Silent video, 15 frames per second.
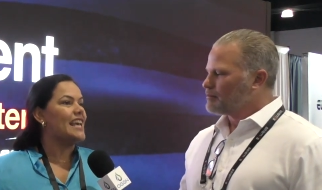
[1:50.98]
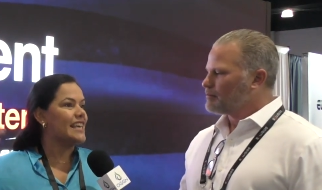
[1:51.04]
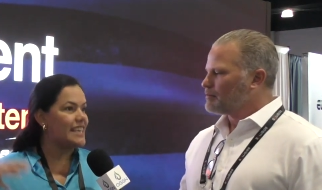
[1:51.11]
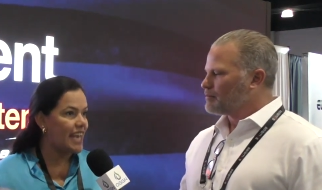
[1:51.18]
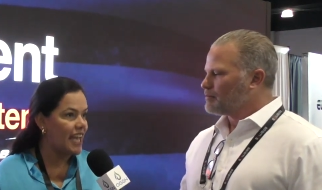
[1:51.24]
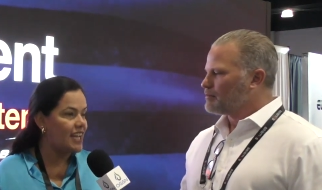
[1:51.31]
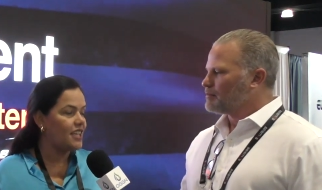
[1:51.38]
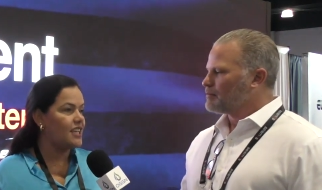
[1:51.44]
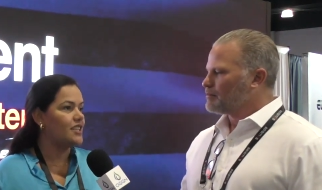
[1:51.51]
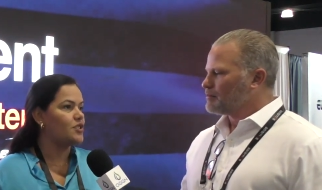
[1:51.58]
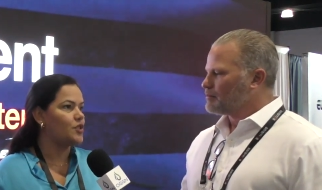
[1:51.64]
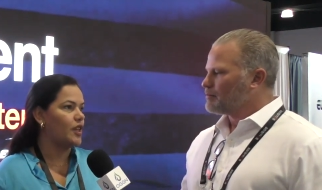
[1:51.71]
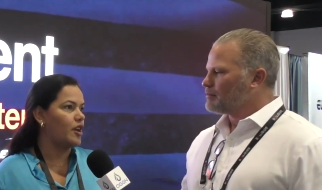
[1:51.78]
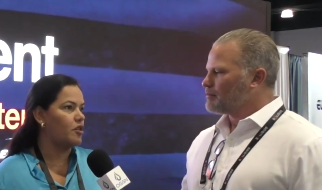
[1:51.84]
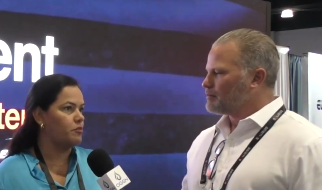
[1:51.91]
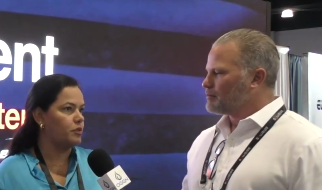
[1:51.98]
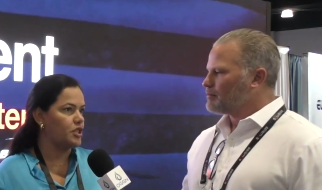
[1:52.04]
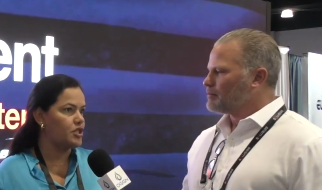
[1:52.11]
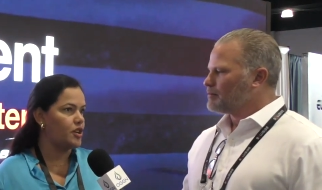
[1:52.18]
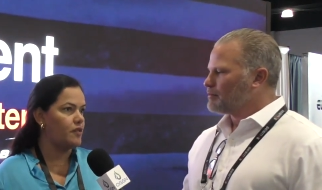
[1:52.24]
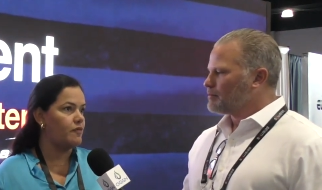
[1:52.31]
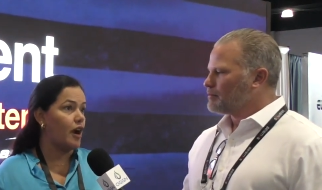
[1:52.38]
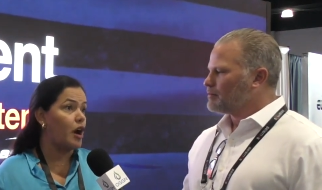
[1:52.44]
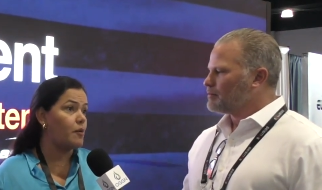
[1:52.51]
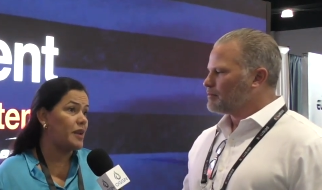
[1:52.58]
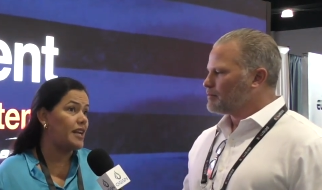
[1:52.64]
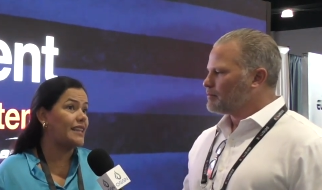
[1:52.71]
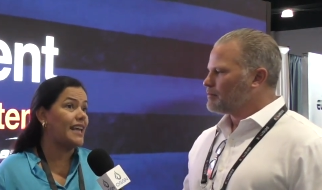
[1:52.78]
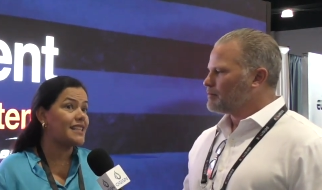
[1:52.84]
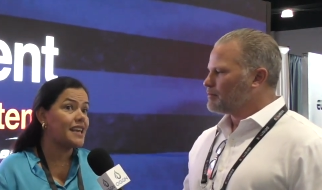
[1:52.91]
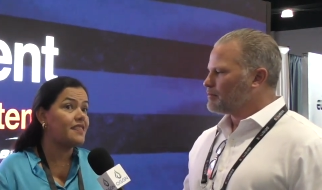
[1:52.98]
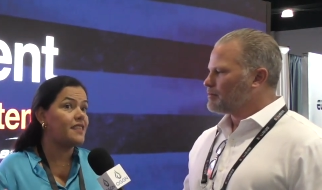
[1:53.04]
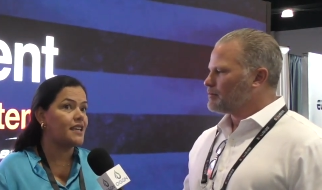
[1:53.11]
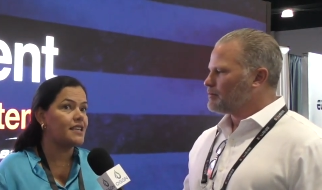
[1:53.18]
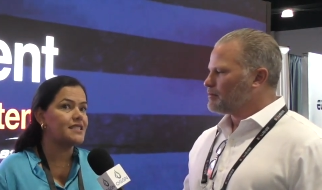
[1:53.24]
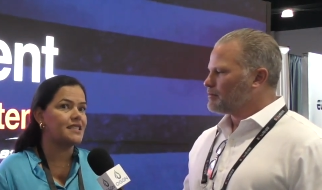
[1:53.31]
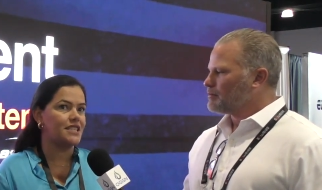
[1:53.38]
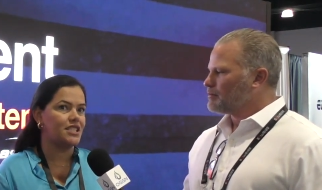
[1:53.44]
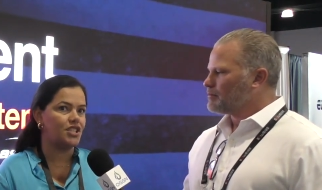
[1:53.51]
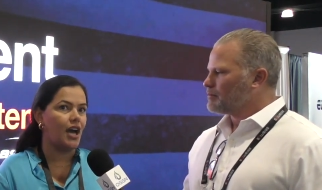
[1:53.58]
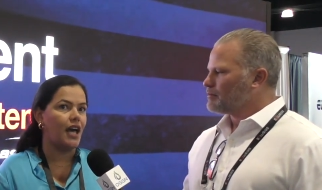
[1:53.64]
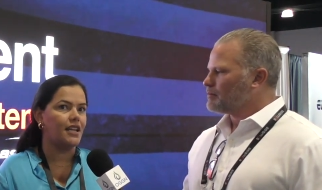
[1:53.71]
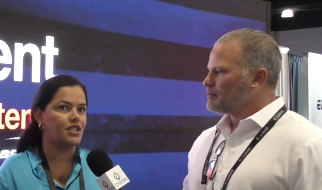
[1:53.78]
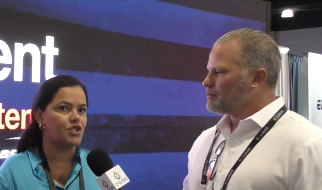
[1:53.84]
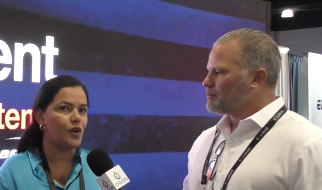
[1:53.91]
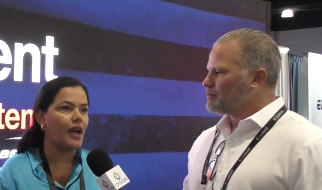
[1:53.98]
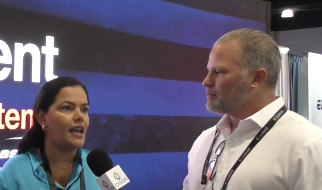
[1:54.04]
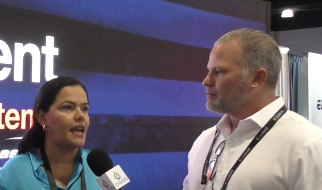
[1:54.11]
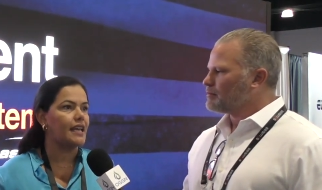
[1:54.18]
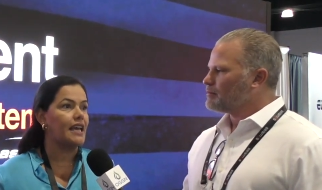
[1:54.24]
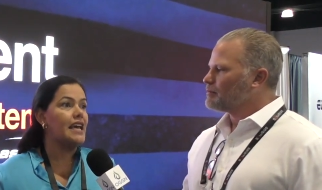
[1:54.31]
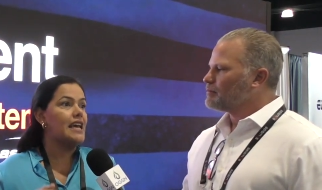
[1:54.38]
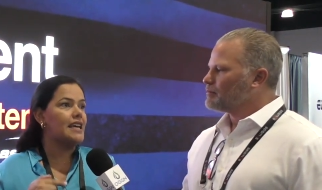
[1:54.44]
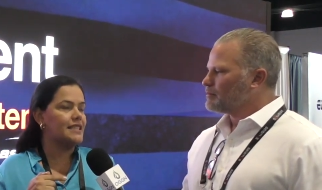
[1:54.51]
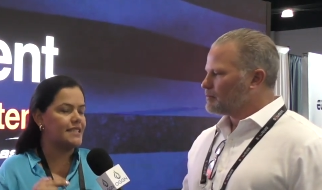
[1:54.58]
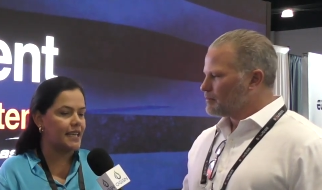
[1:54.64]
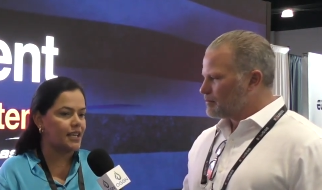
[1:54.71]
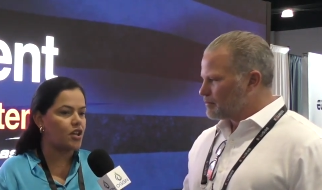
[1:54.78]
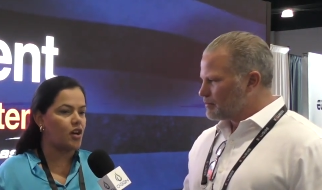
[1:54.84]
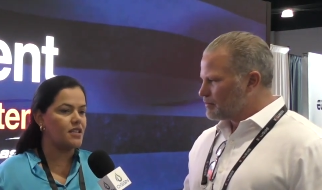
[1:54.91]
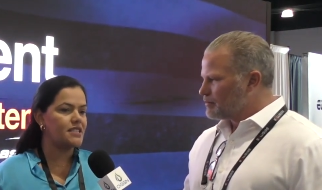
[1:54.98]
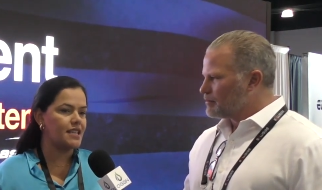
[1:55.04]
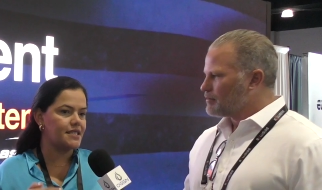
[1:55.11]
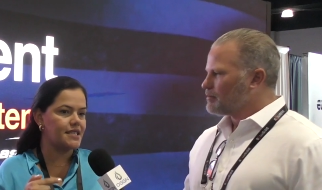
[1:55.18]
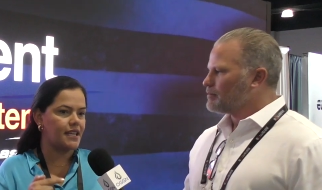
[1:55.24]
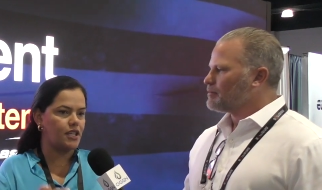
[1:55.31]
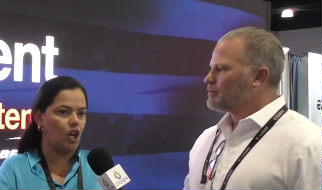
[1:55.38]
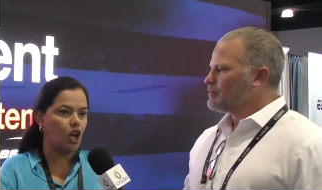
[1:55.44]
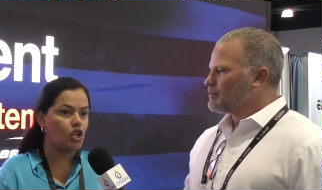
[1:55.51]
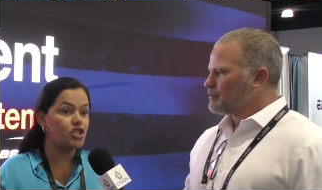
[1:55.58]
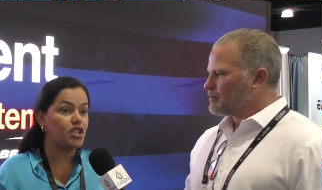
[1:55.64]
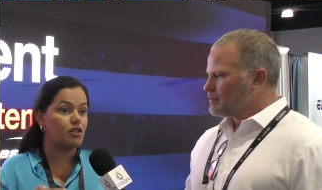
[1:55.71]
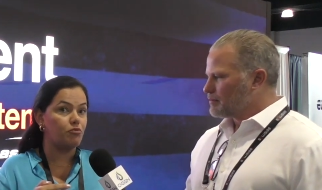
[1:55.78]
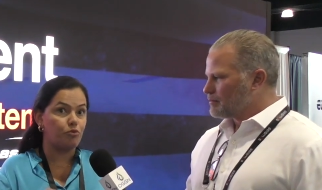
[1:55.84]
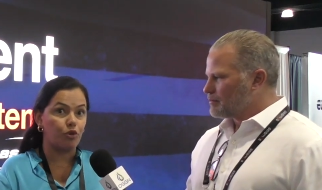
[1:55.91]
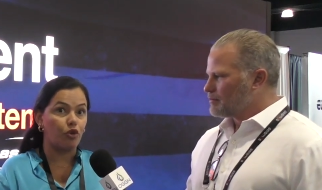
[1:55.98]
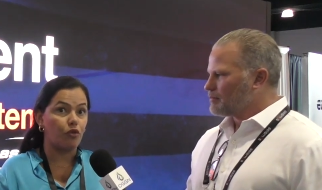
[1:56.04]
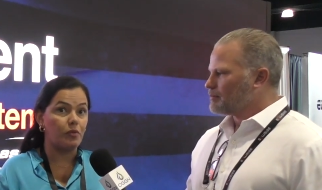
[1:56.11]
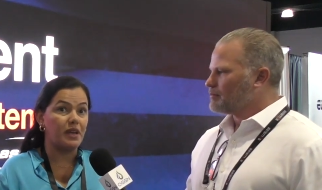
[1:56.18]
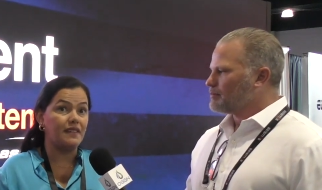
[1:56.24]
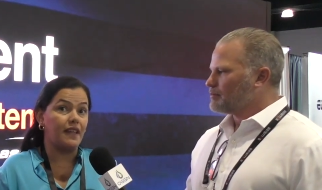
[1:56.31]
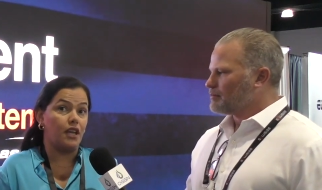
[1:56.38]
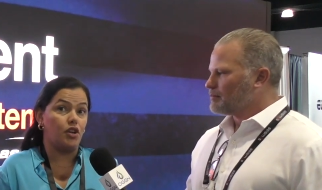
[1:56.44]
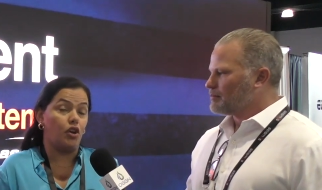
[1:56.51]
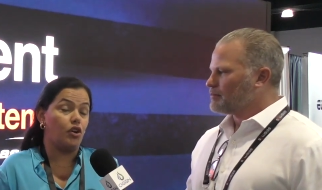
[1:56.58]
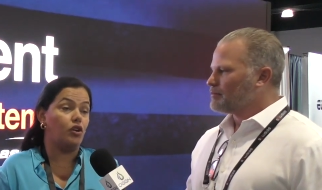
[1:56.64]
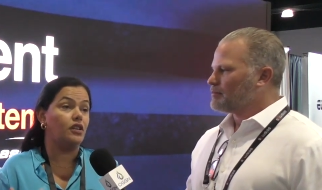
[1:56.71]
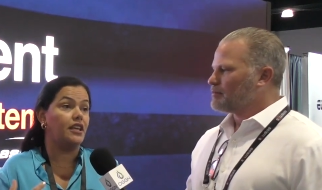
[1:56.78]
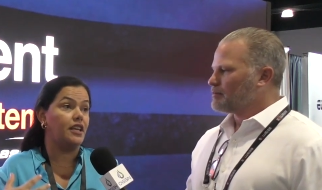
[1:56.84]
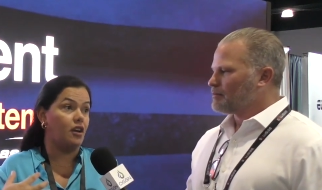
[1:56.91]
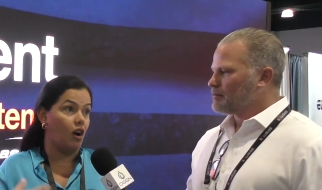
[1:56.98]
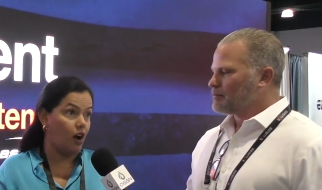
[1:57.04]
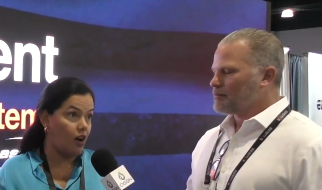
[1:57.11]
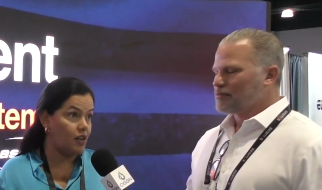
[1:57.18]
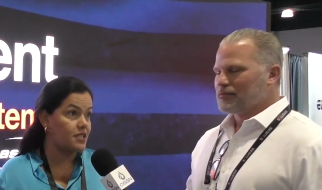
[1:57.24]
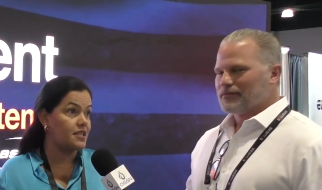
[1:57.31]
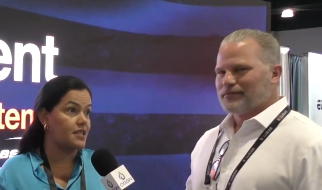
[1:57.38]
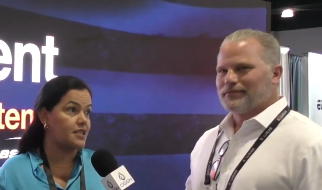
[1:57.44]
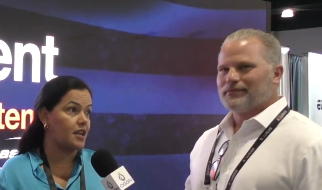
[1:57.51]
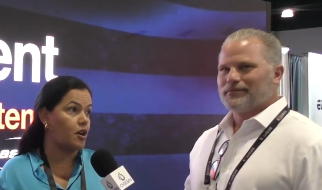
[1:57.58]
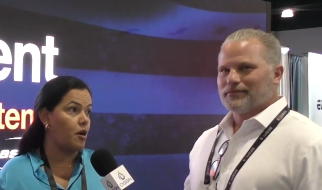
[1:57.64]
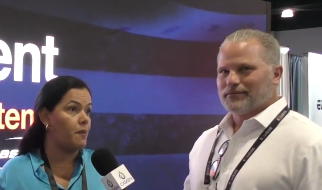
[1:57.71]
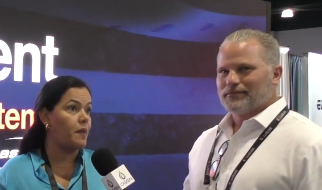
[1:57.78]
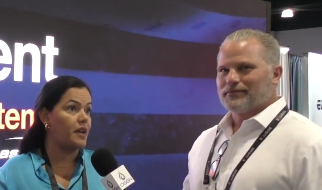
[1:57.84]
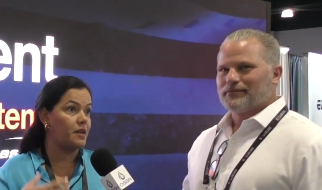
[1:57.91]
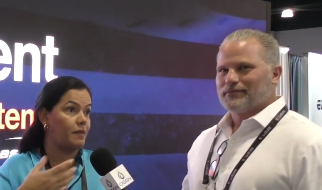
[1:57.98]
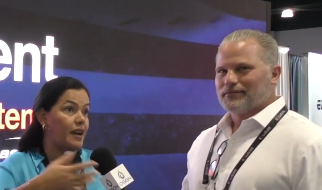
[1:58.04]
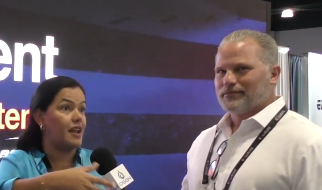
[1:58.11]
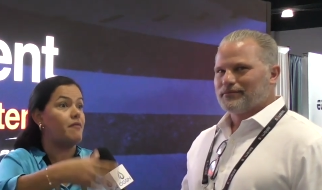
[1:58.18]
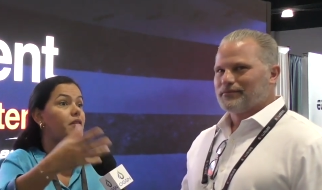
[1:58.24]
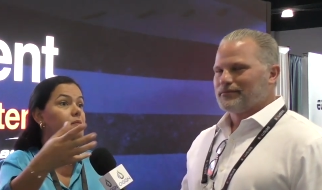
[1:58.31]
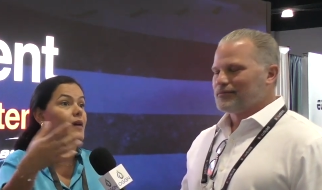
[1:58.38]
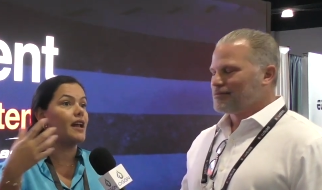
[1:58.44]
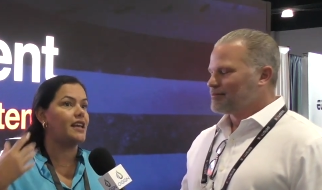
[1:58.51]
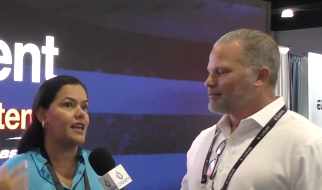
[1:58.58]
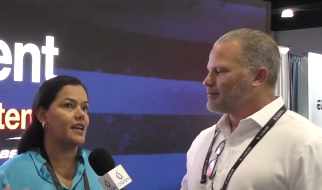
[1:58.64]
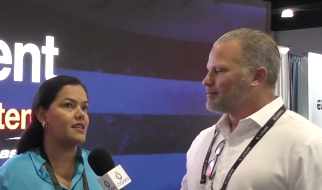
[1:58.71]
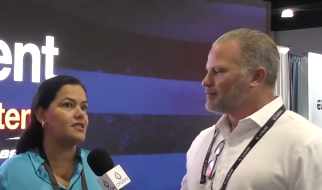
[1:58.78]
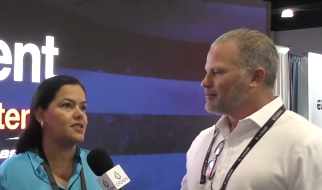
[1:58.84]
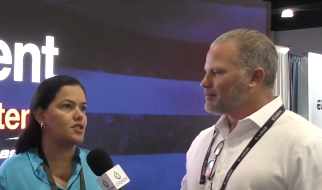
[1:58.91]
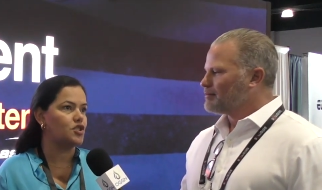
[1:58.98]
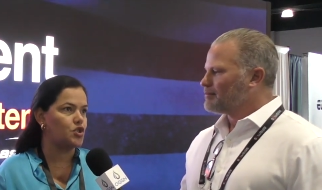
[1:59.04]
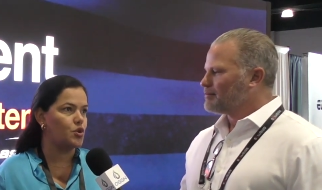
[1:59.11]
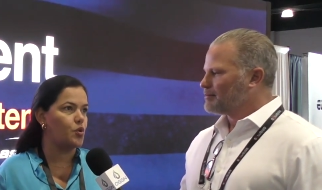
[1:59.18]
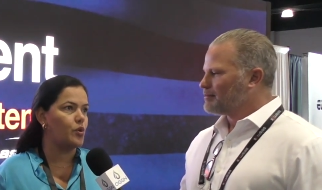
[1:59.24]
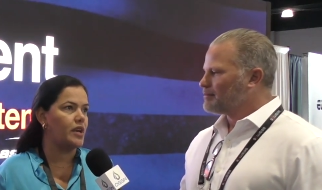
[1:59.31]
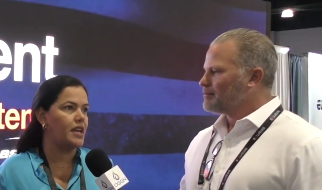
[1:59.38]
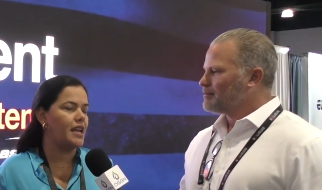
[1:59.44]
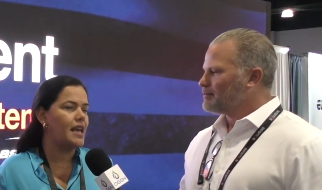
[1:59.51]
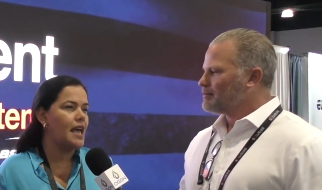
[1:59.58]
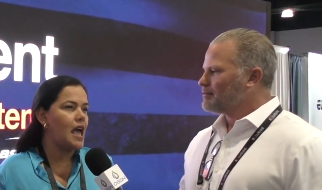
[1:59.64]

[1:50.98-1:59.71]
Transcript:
Speaker 1: getting into the completion environment and that I think is the challenge, right? Like the constant technology improvement that not only us as a company but everybody else is doing.